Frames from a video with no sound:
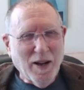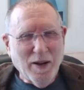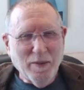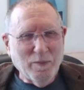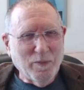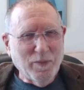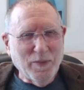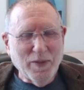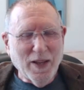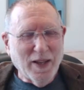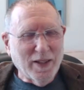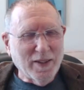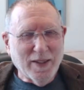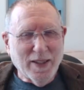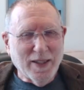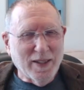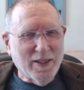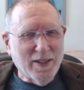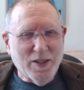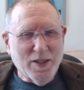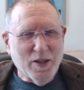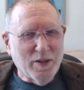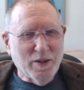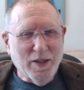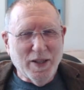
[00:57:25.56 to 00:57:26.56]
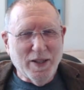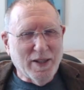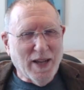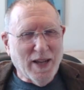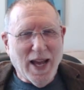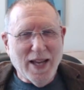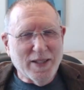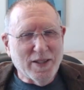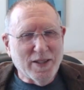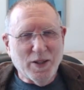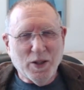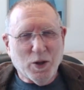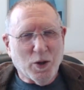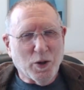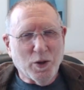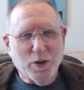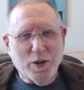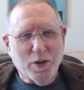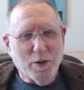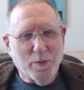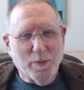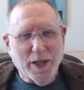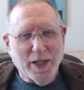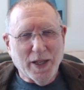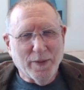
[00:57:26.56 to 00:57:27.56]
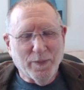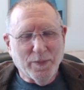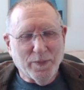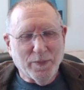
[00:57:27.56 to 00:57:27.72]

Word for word: It hasn't occurred to me.